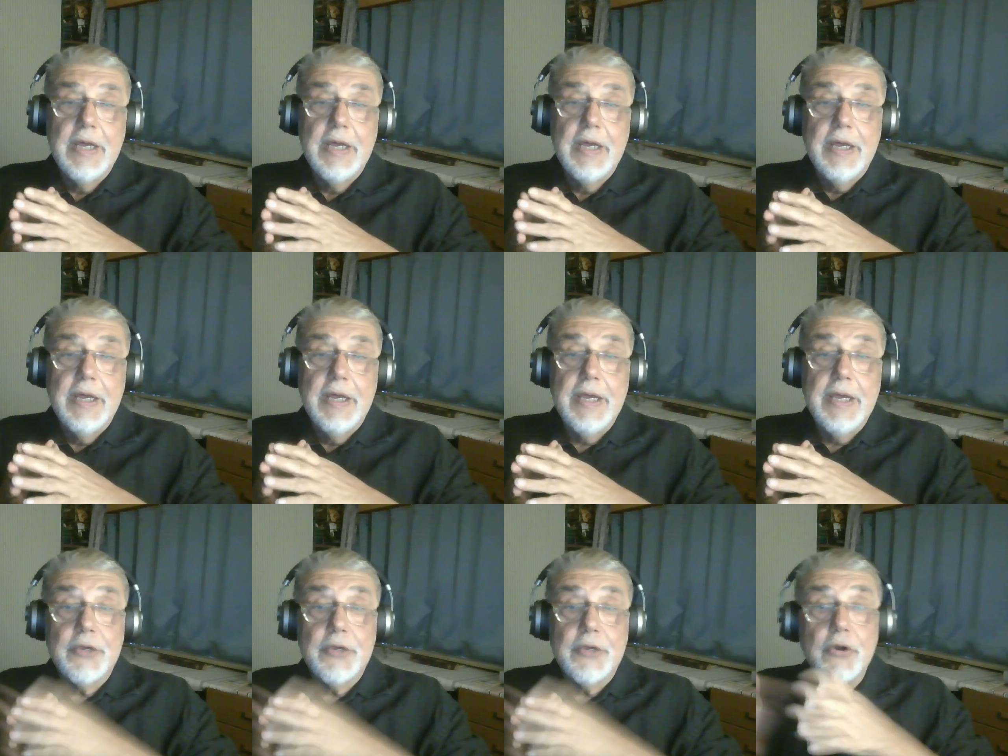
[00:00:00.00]
a
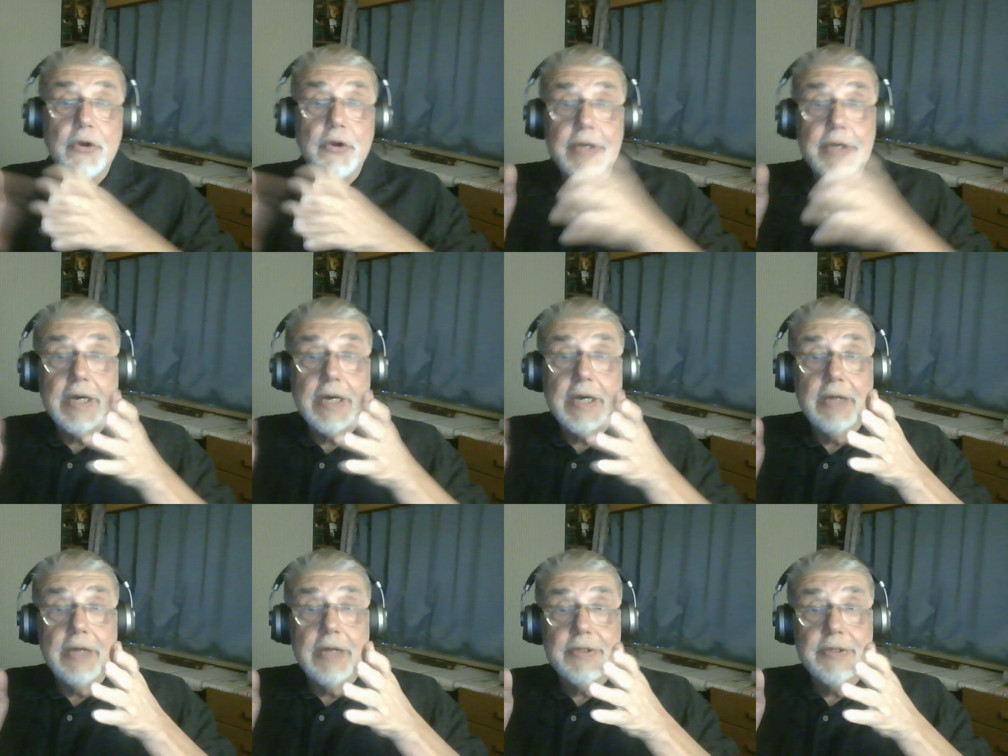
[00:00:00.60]
current
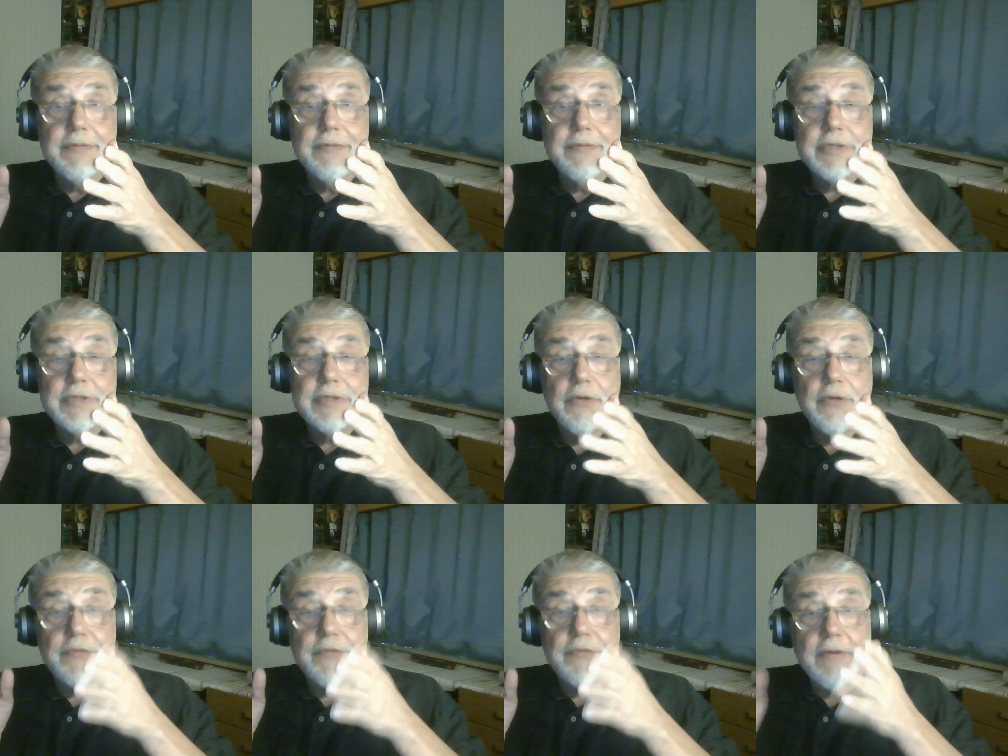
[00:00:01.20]
account deficit of
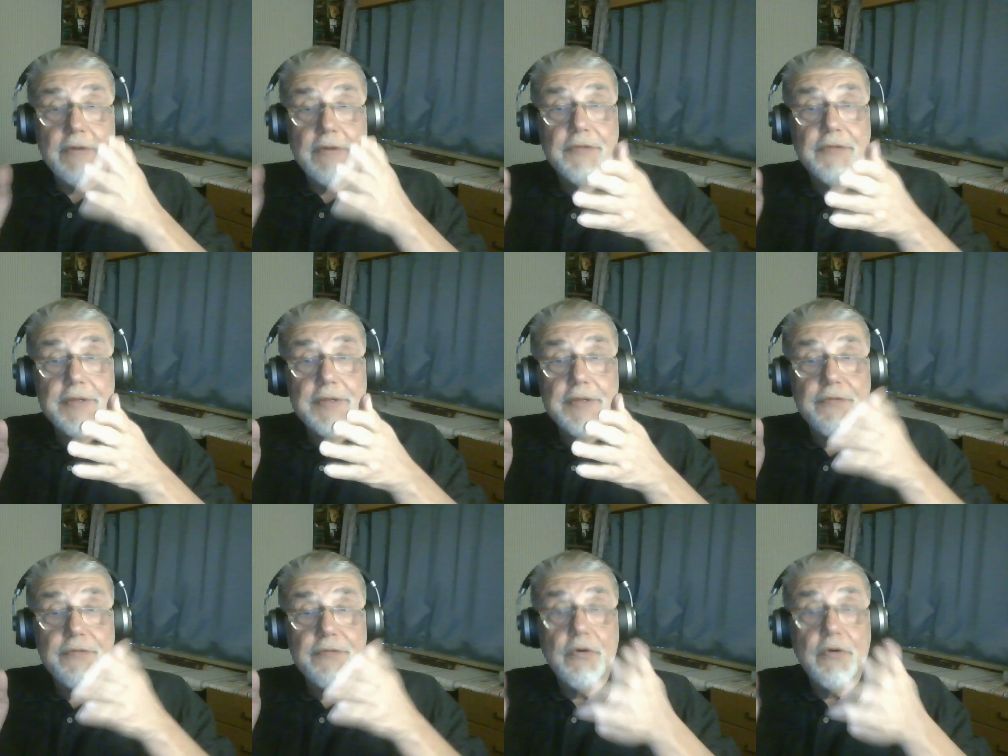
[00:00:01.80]
roughly
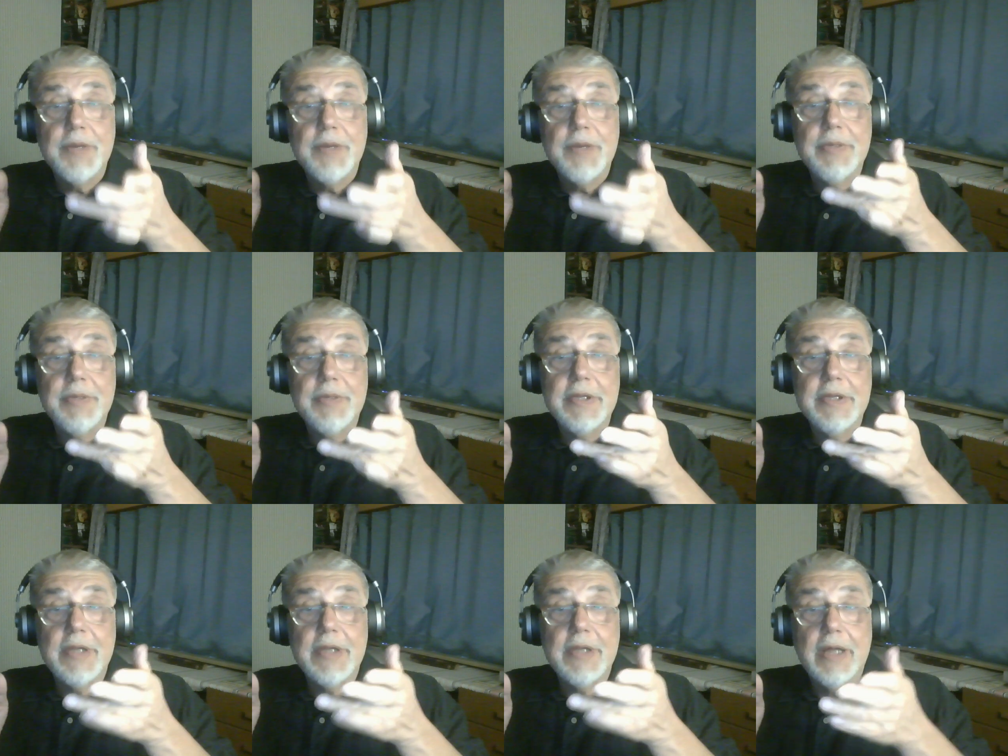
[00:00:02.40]
$40 billion
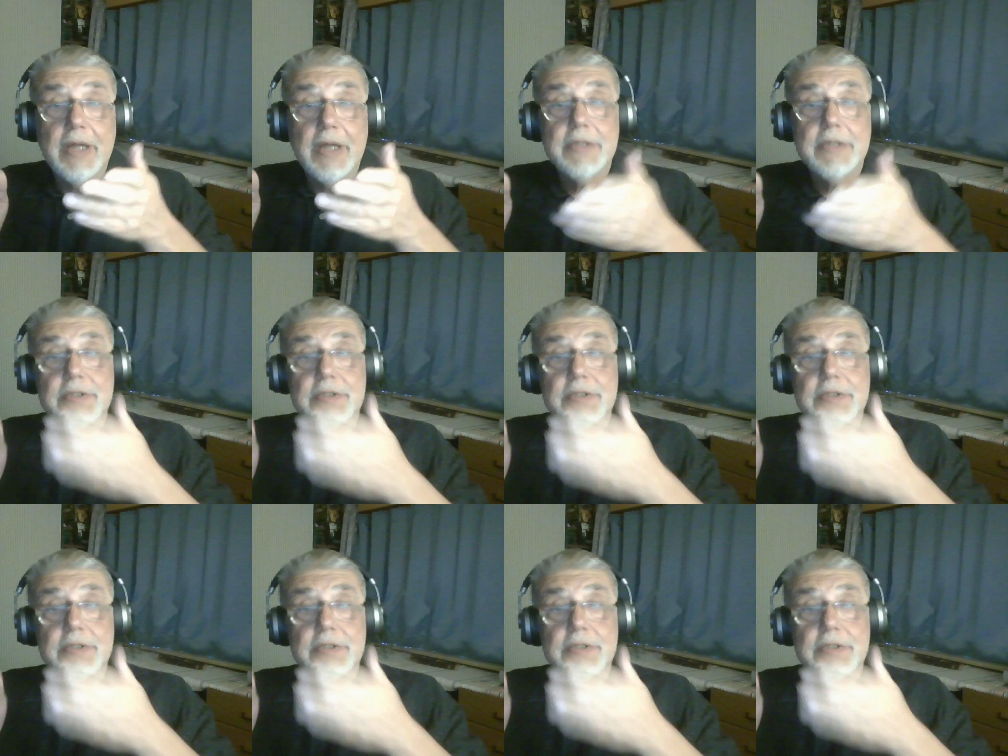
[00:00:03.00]
to $50